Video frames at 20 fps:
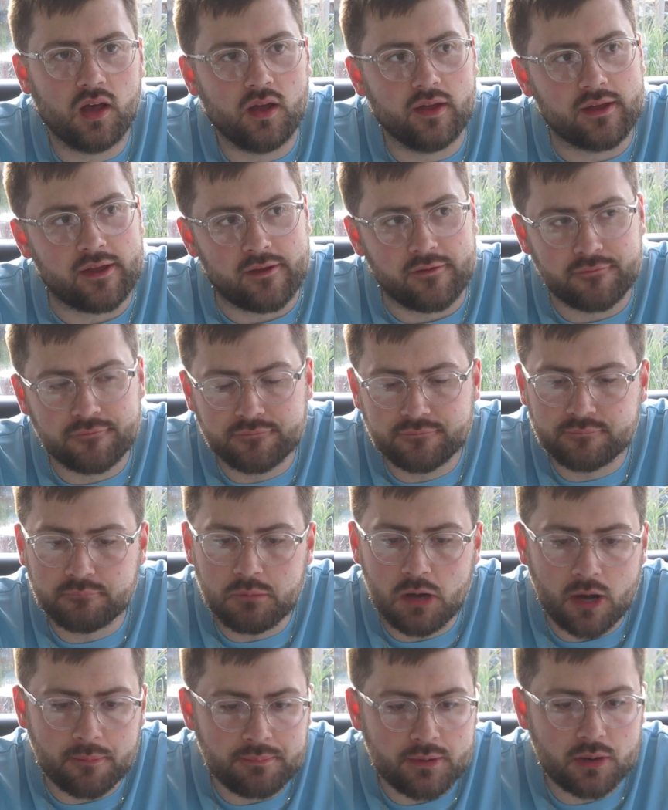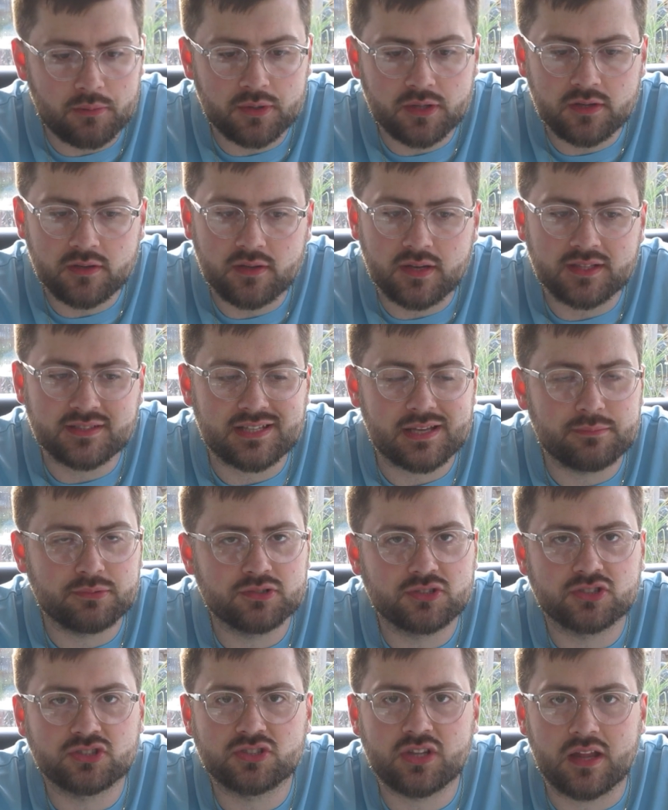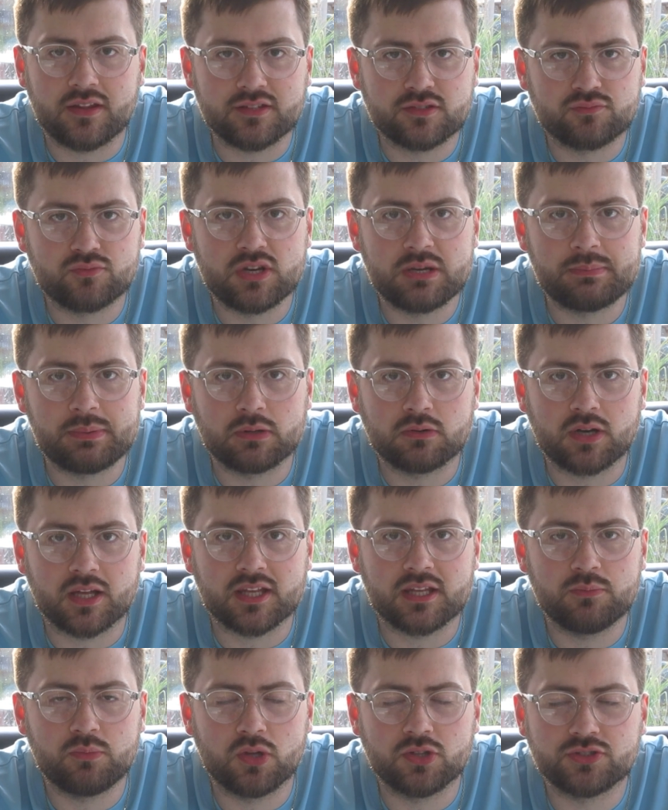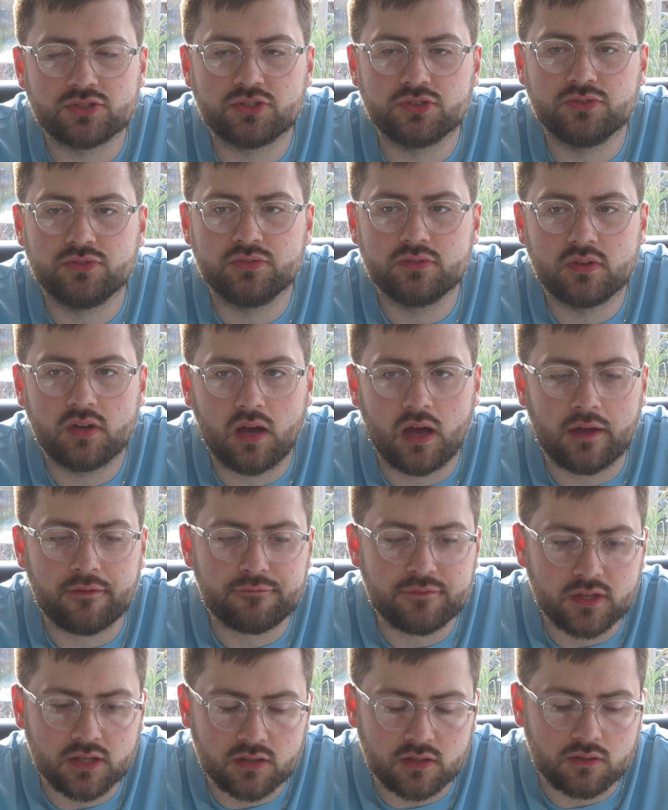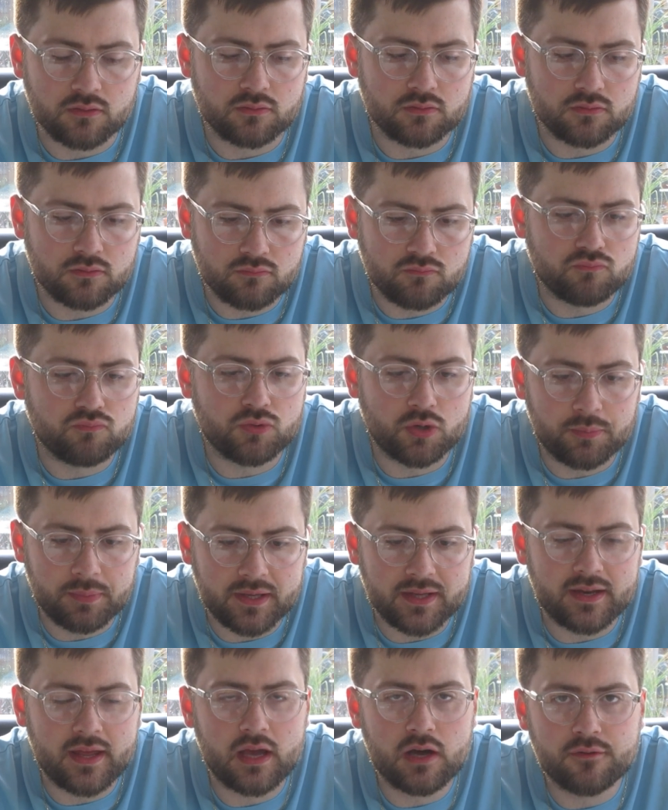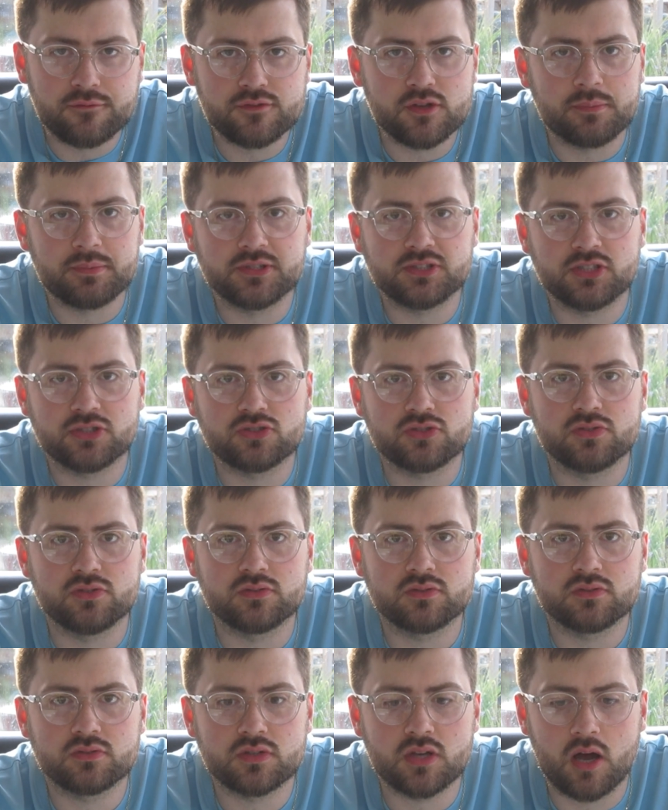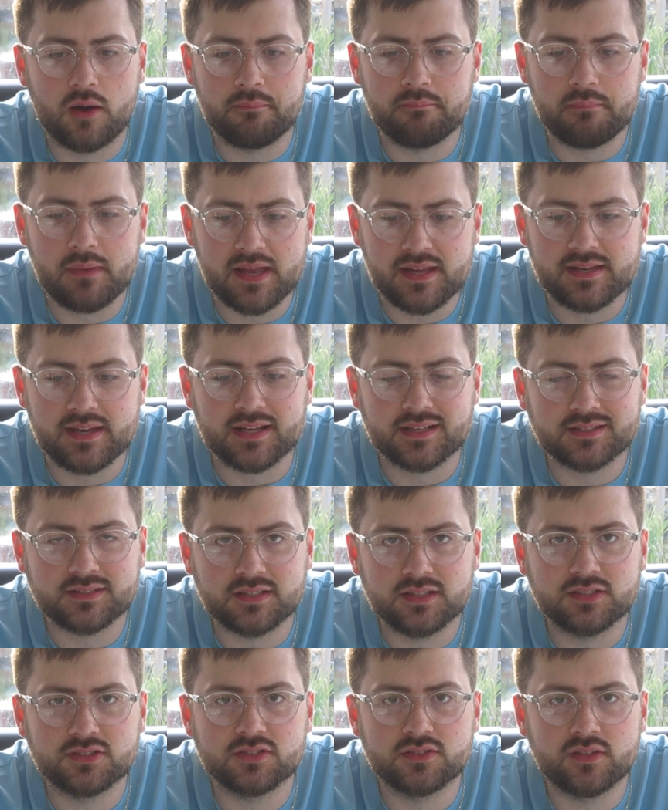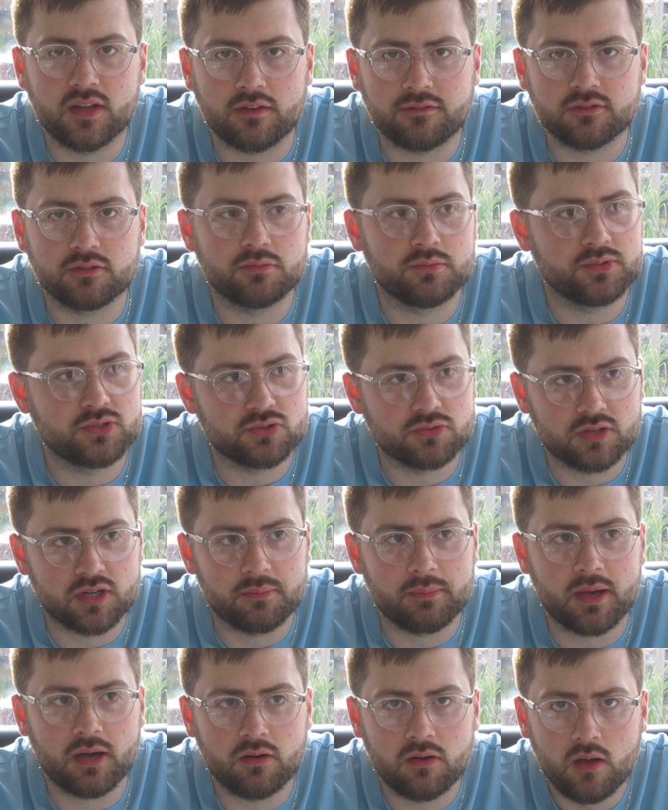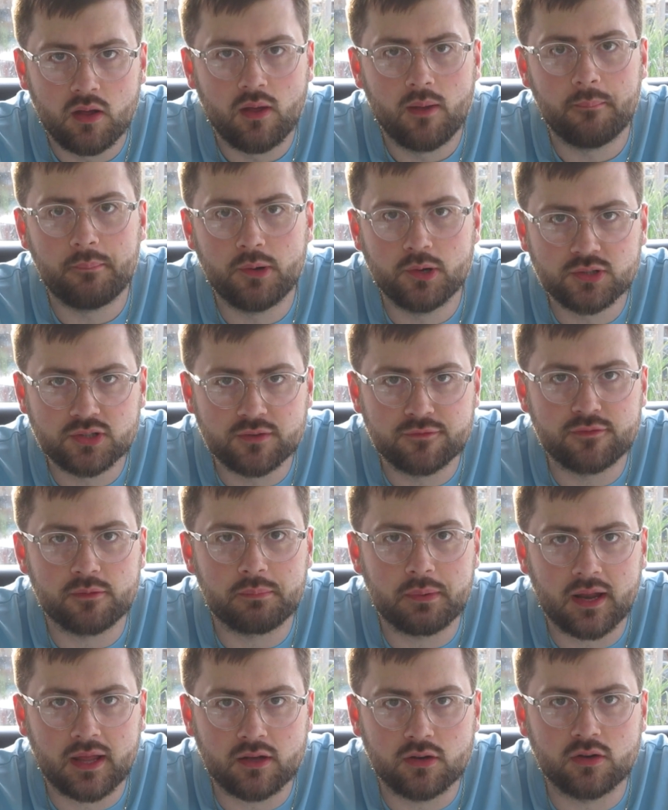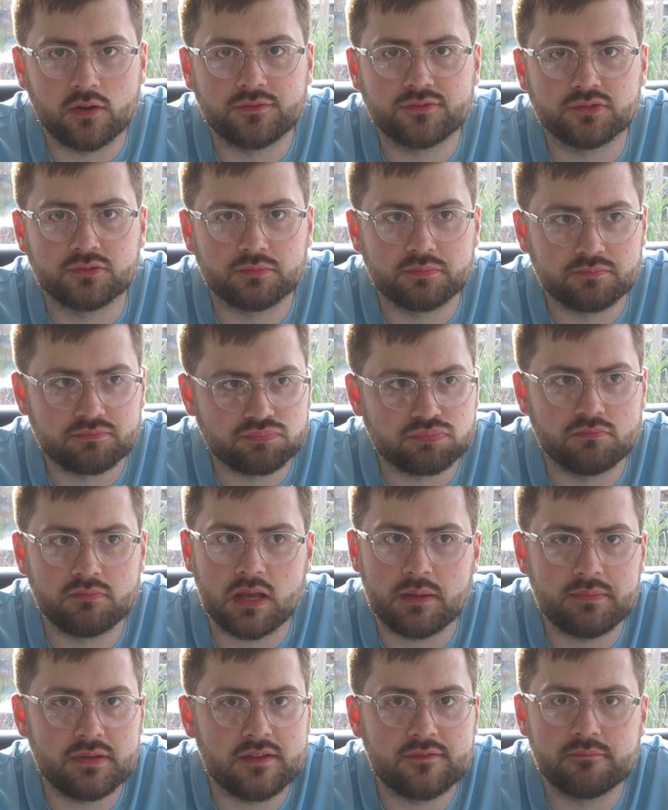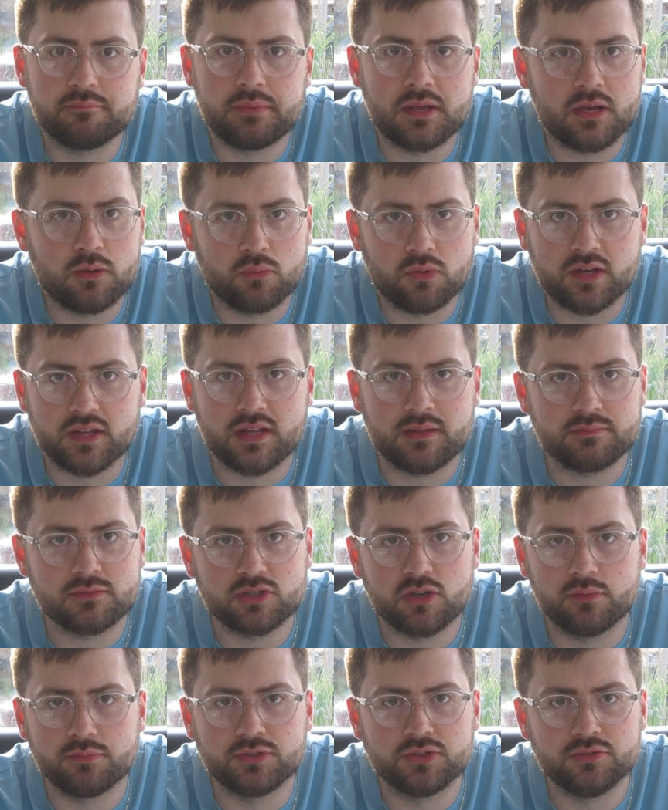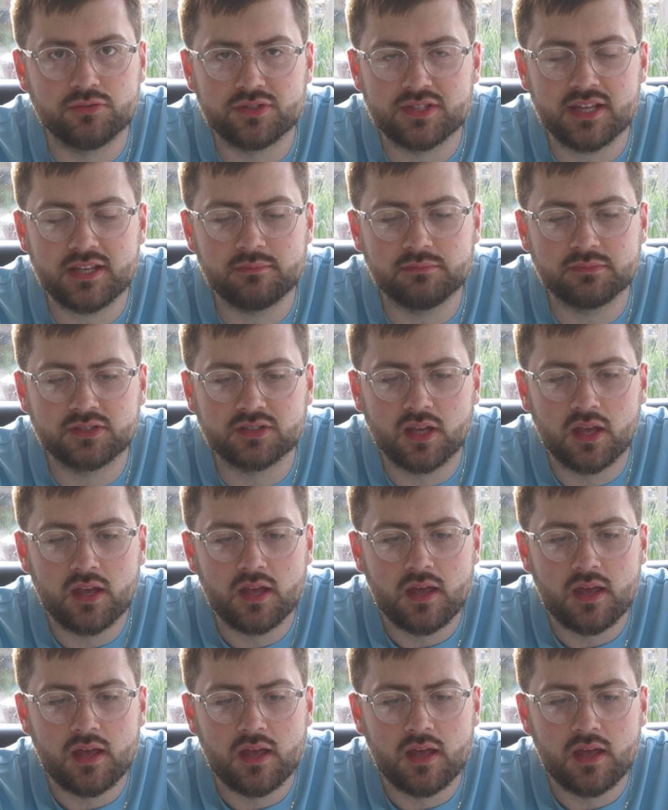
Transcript: If Mark Bowen is able to start this rebuild like he wants to, I think we'll be in a healthier position come May next season. I think we'll be talking about pushing for playoffs or maybe even being one of them top 2 teams.